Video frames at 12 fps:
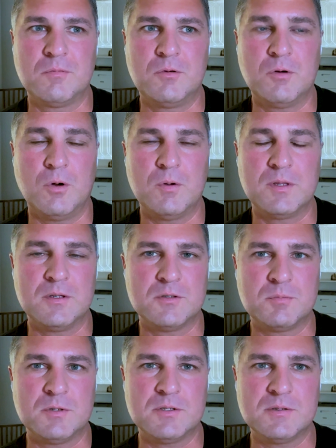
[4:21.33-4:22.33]
growing
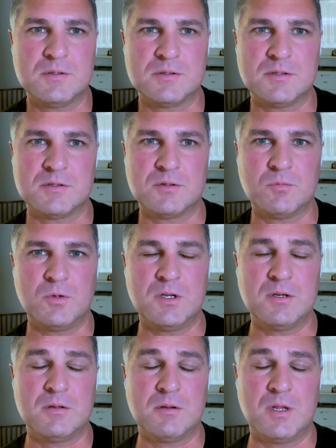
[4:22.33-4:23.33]
these businesses, and
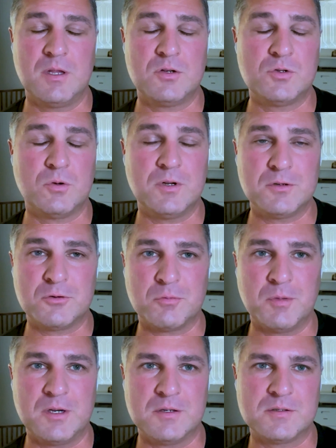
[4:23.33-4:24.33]
we enjoyed
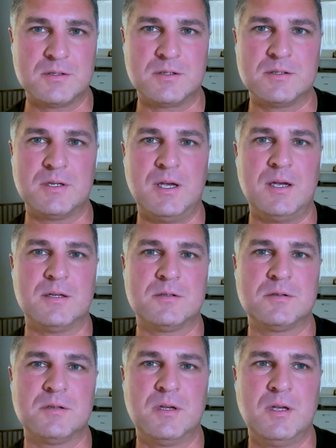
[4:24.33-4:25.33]
tremendous
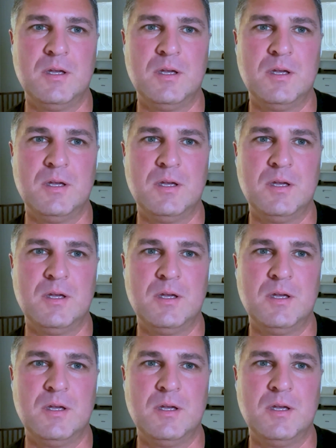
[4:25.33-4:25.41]
success,